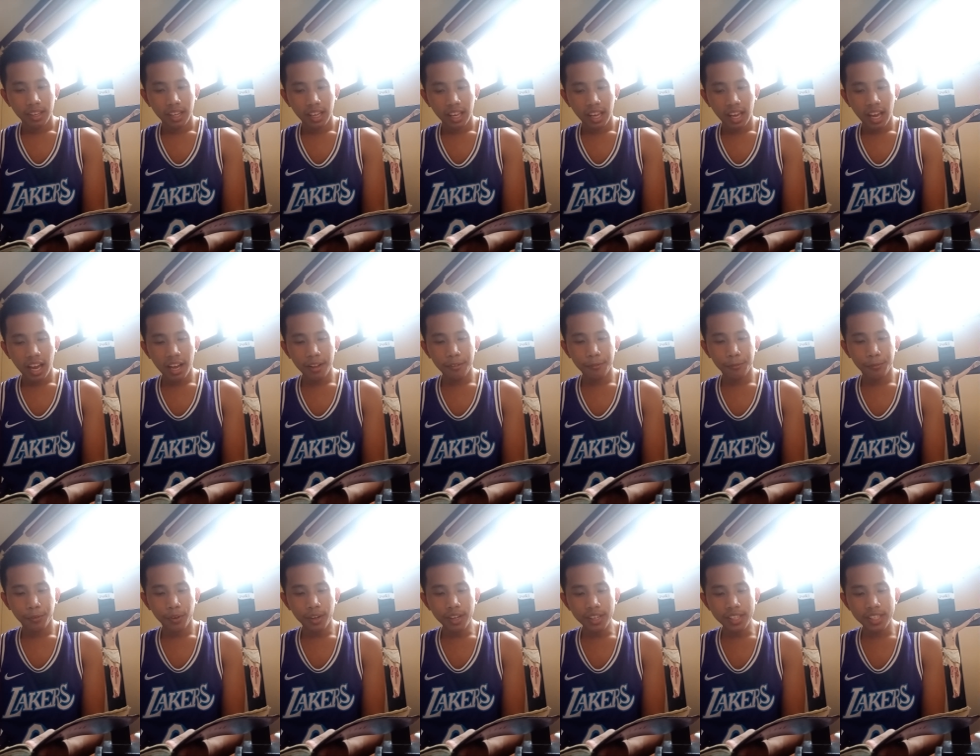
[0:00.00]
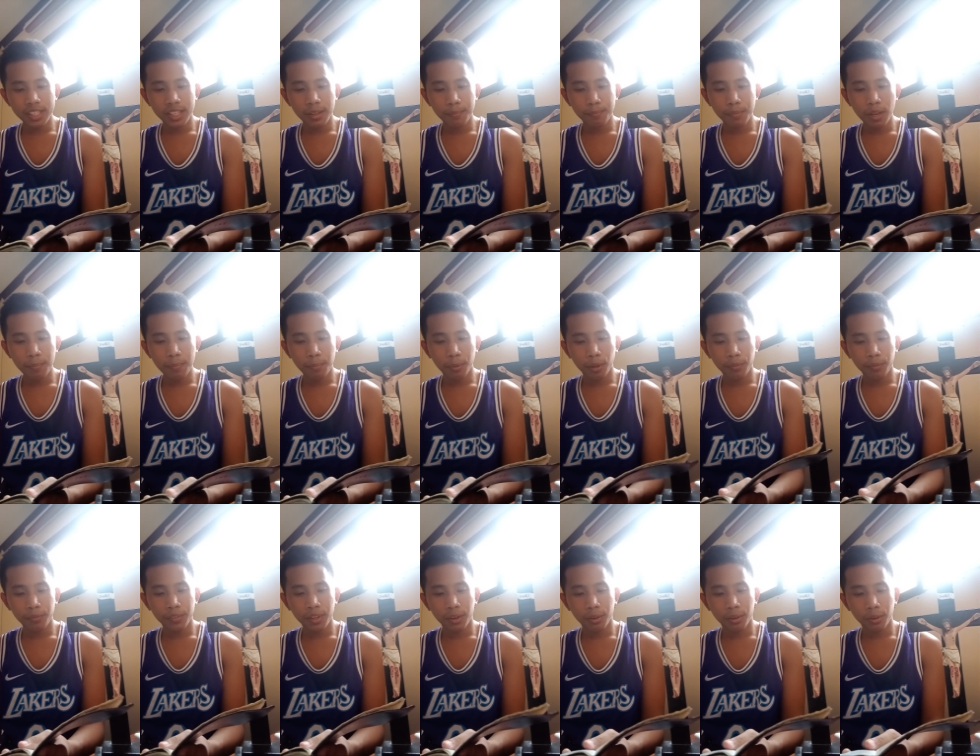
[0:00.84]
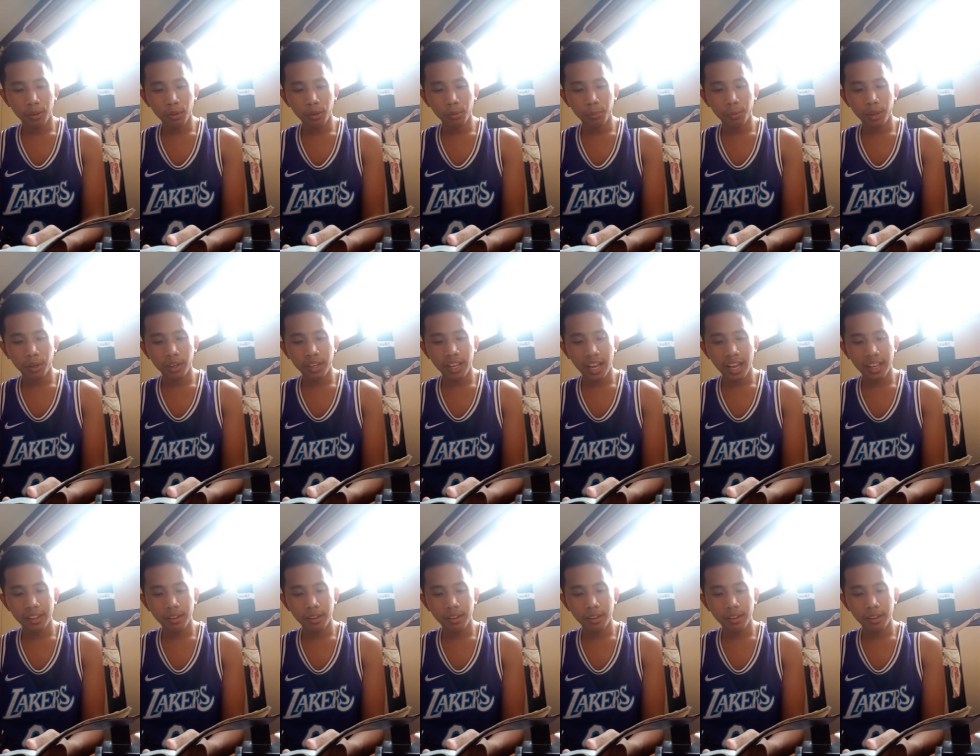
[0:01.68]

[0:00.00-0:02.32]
At first, the people of the whole world had